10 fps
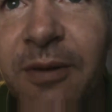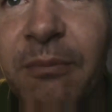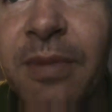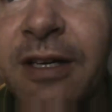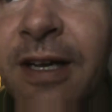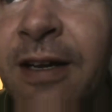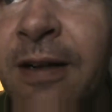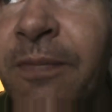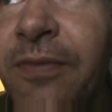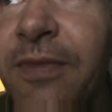But,
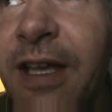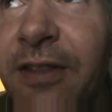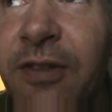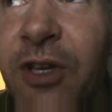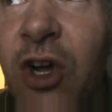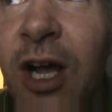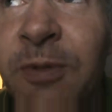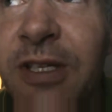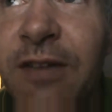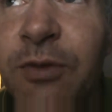yeah, the
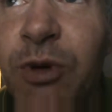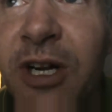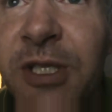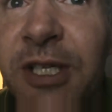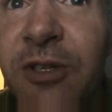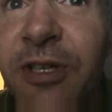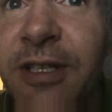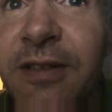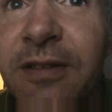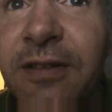cops are never
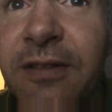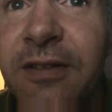prosecuted.